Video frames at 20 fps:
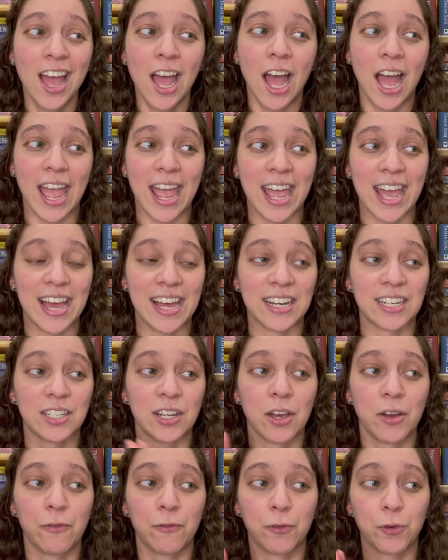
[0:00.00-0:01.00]
And
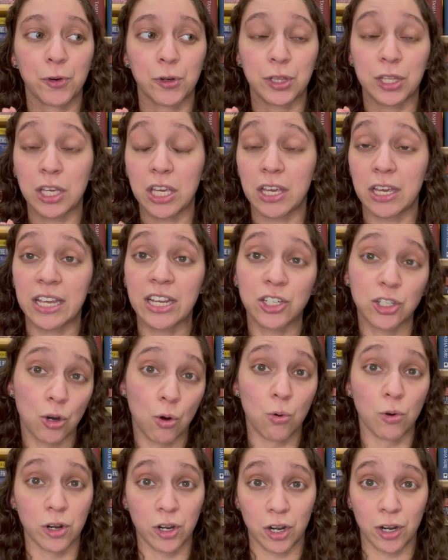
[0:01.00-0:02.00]
for each
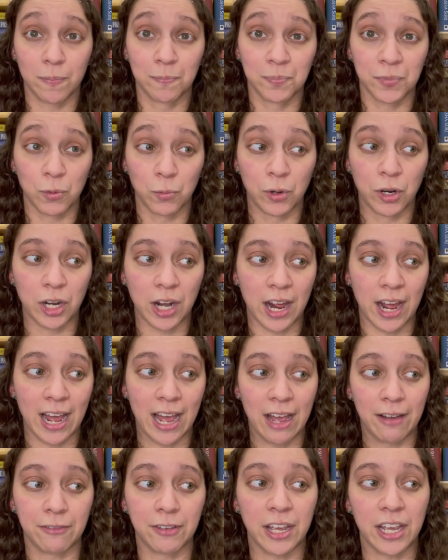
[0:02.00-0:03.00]
quarter, we're gonna
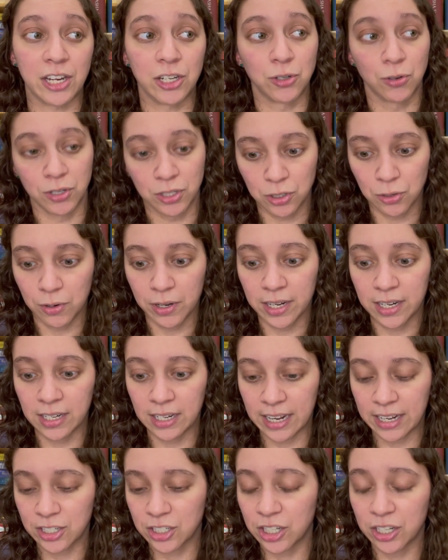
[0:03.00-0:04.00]
have a short story
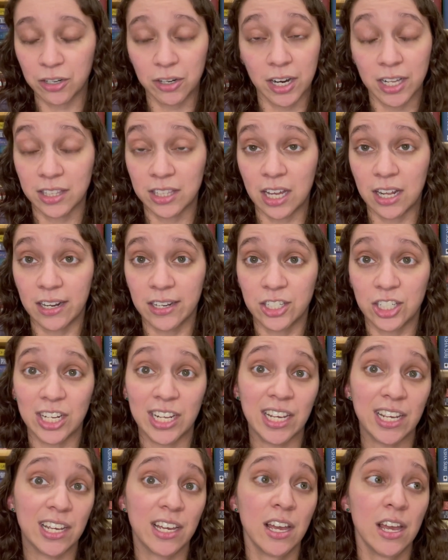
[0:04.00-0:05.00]
collection or
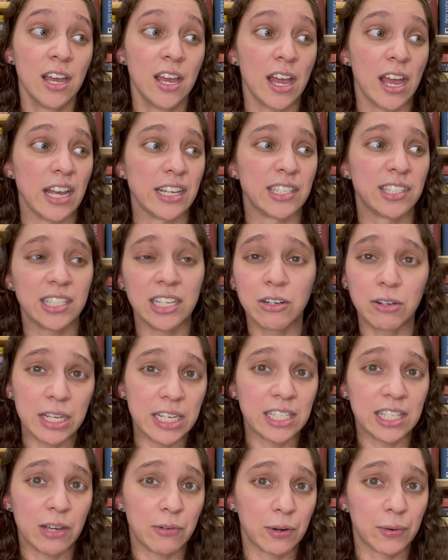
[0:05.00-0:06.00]
anthology, a
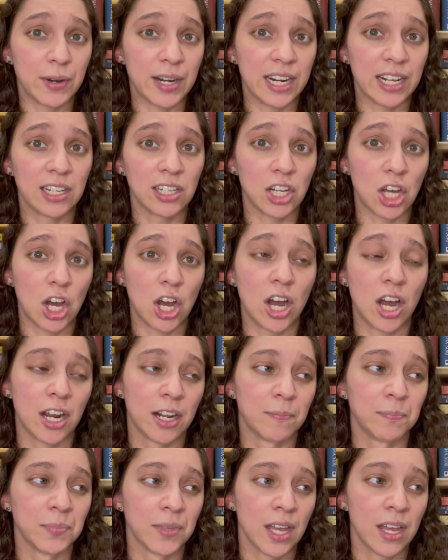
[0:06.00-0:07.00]
series that we're reading
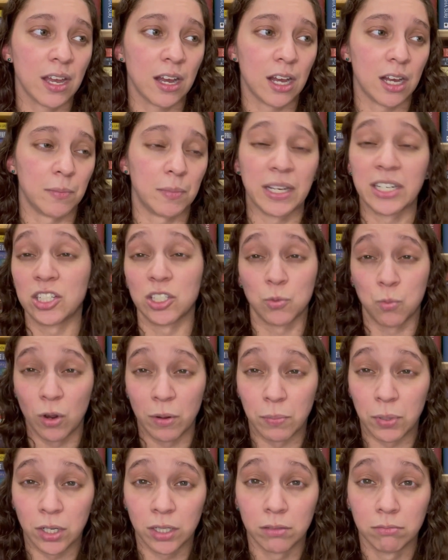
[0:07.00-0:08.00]
along, like just one
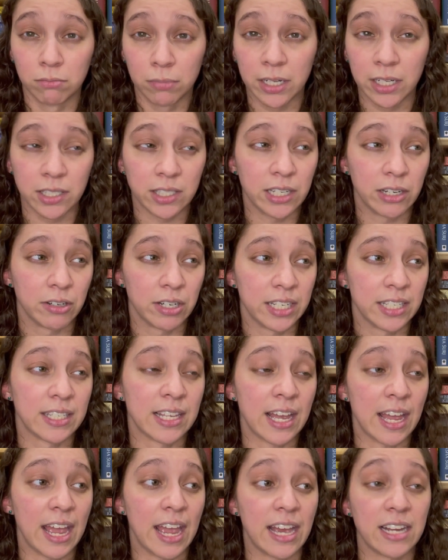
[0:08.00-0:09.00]
book in a series,
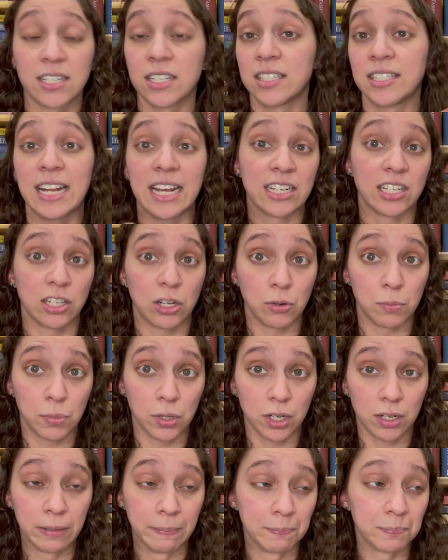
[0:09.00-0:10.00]
and a standalone
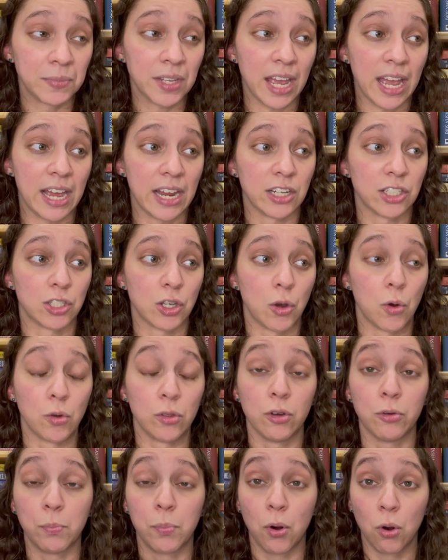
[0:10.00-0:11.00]
book. And so
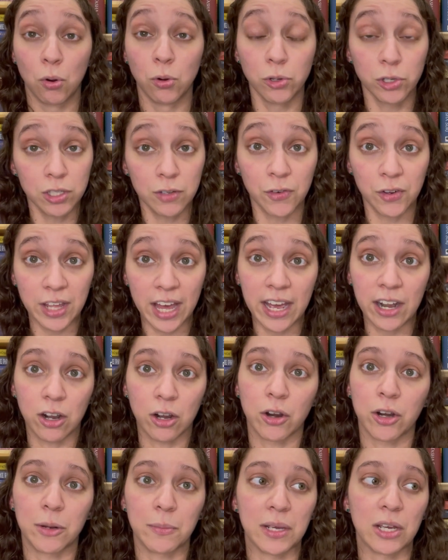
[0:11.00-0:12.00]
the polls for that are
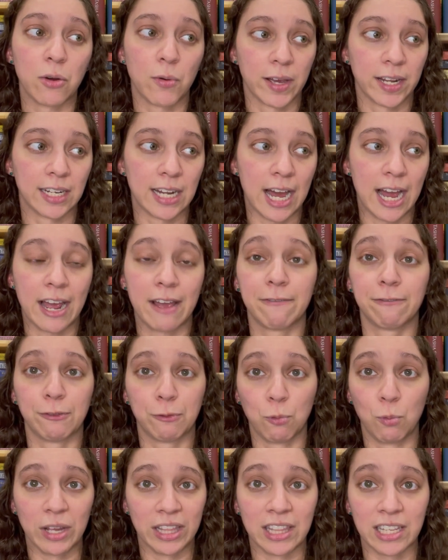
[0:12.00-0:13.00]
gonna be going live
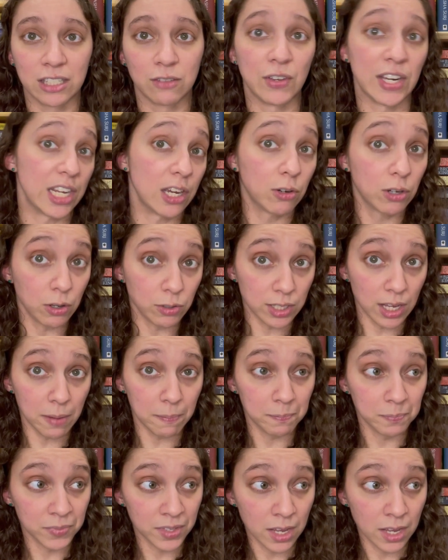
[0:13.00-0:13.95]
when this video goes up.